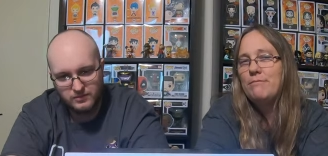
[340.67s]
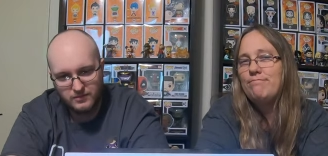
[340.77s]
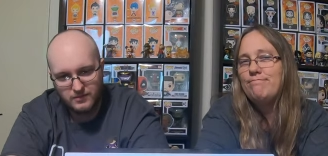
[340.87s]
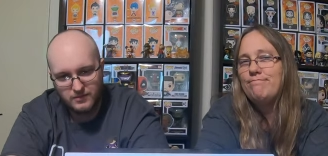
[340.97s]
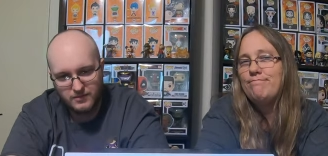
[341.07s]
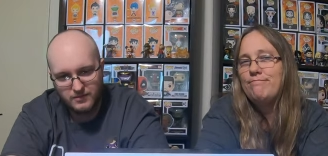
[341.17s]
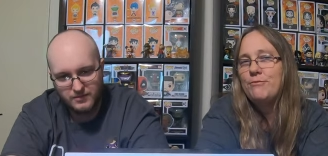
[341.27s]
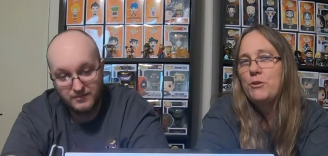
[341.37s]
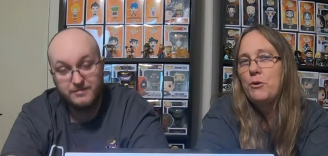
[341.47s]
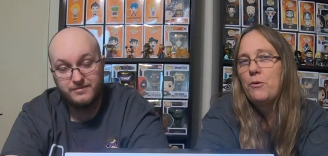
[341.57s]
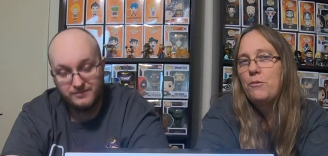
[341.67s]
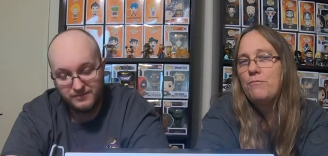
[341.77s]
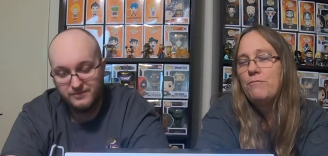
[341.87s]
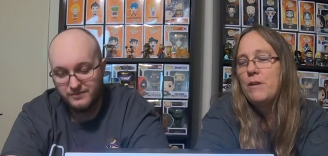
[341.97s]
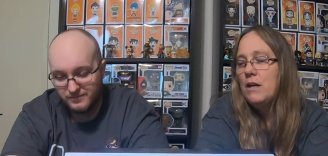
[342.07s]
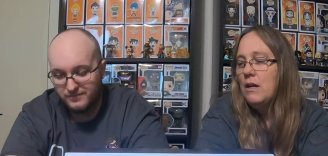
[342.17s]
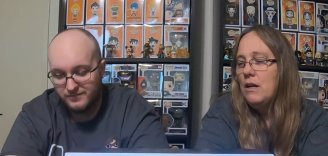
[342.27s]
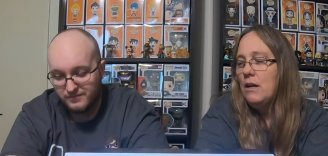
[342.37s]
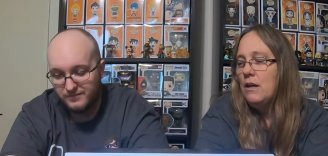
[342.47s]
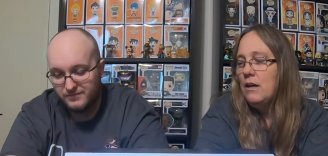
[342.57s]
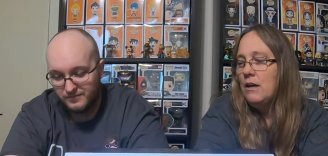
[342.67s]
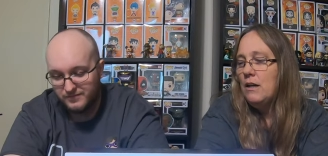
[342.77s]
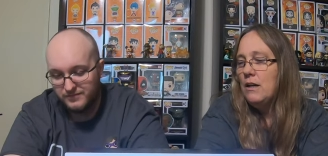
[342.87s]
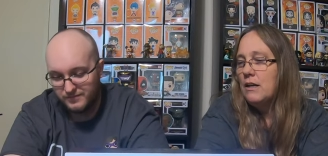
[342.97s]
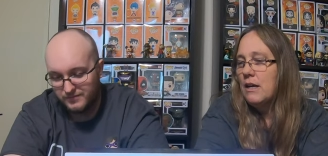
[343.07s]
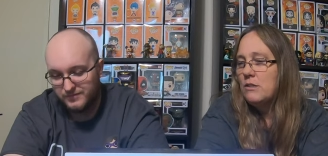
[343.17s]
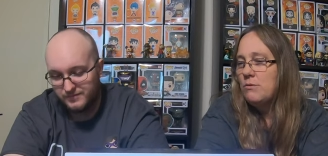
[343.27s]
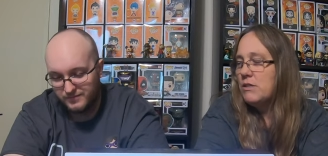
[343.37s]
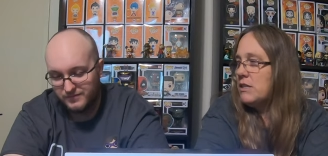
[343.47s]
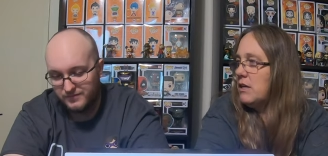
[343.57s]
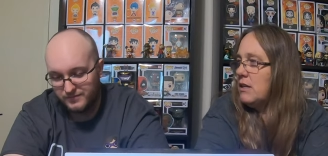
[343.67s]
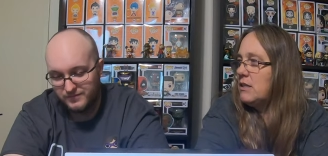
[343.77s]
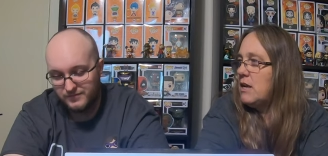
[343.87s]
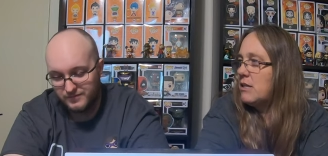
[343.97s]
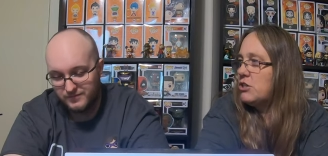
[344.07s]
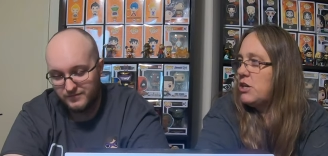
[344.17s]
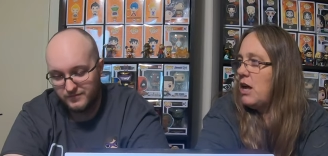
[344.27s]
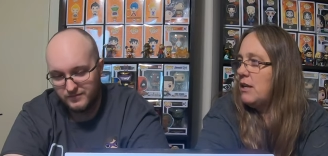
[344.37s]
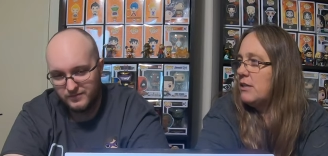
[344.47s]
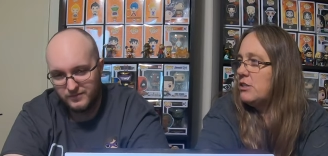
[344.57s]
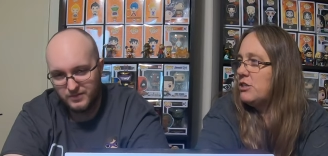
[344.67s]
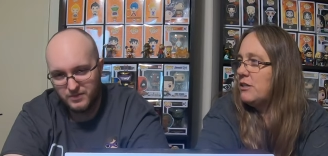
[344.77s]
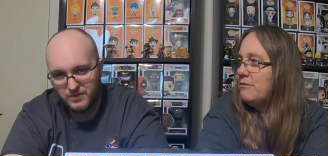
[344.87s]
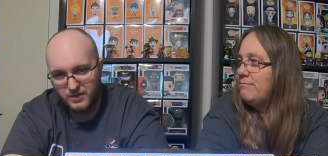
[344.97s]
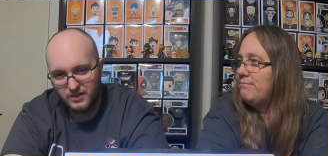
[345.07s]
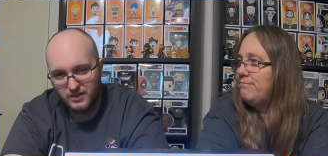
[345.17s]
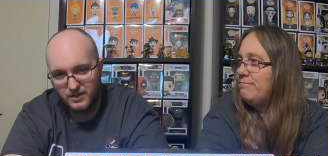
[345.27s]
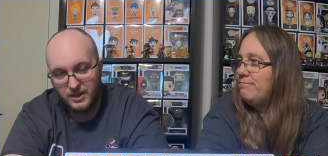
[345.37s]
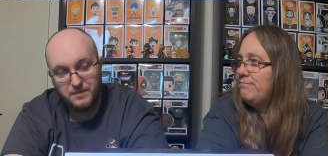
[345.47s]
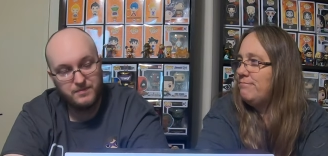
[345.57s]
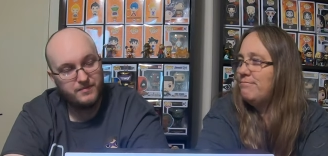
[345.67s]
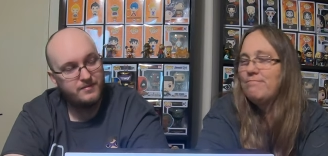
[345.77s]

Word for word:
Speaker 1: one. So guess we'll see you at the next challenge. Yep.